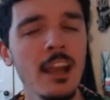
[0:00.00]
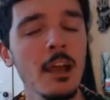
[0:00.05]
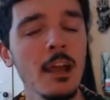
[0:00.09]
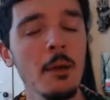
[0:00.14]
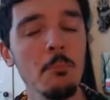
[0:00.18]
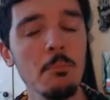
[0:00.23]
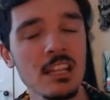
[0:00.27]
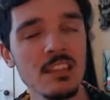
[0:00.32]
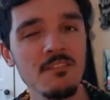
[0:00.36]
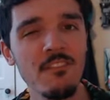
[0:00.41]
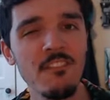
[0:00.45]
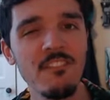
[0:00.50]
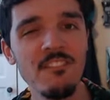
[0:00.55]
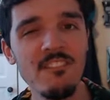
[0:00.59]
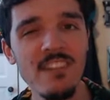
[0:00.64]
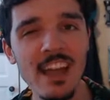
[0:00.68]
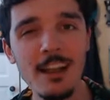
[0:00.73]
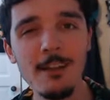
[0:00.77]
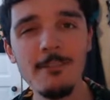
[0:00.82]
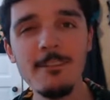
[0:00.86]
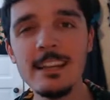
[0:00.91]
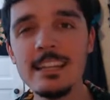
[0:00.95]
But it's
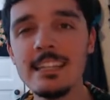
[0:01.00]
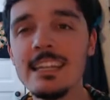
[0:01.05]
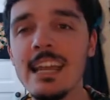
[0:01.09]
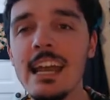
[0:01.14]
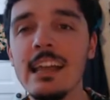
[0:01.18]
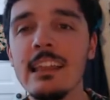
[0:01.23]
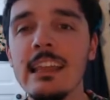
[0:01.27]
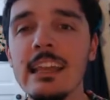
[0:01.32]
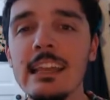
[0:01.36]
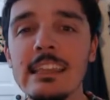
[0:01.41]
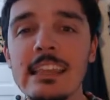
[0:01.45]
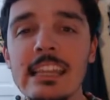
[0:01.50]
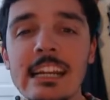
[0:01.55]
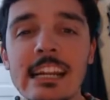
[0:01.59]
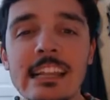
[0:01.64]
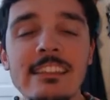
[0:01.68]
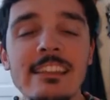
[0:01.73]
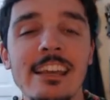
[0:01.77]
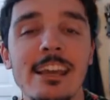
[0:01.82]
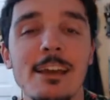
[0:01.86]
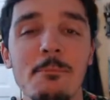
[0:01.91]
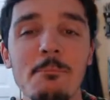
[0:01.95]
very telling that in
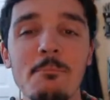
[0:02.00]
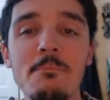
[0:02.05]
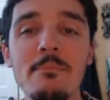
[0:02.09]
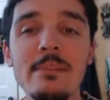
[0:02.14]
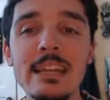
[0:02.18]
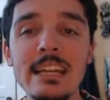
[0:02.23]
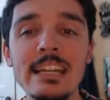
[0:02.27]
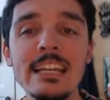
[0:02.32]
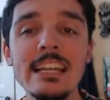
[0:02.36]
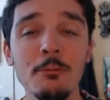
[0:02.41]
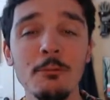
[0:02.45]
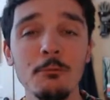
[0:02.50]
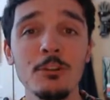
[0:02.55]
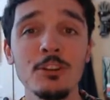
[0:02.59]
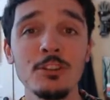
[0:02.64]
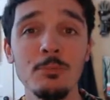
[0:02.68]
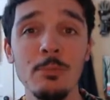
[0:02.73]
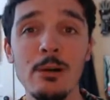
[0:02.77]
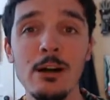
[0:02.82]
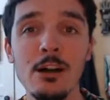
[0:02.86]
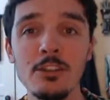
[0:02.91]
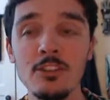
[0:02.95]
the immediate
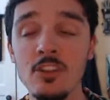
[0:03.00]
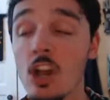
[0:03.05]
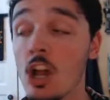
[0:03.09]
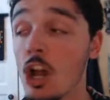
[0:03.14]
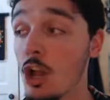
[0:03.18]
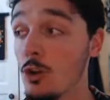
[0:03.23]
response